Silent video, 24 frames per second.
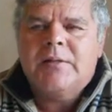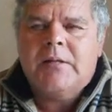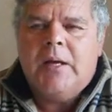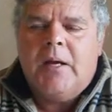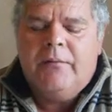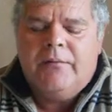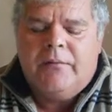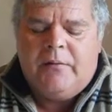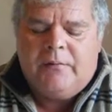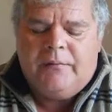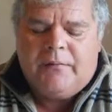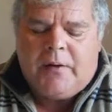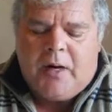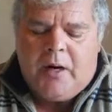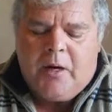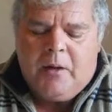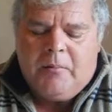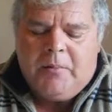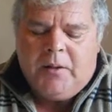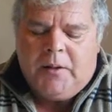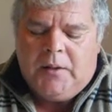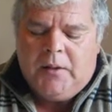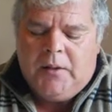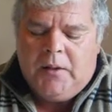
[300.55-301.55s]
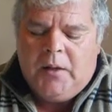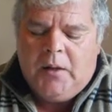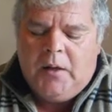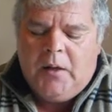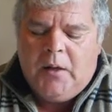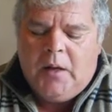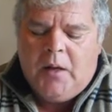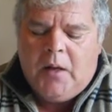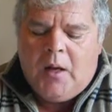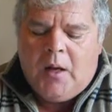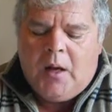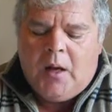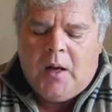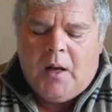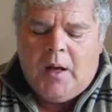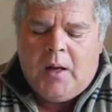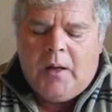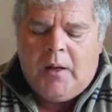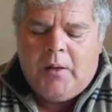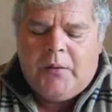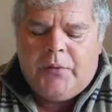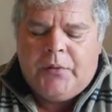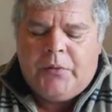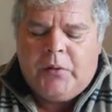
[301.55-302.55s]
safe environment.
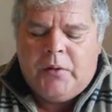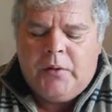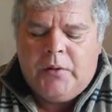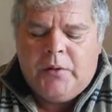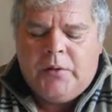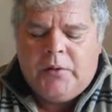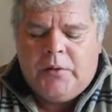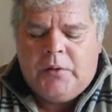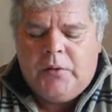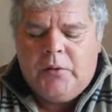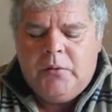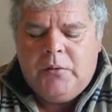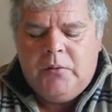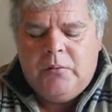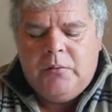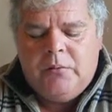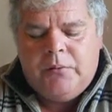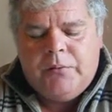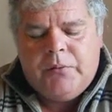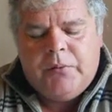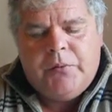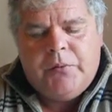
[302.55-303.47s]
32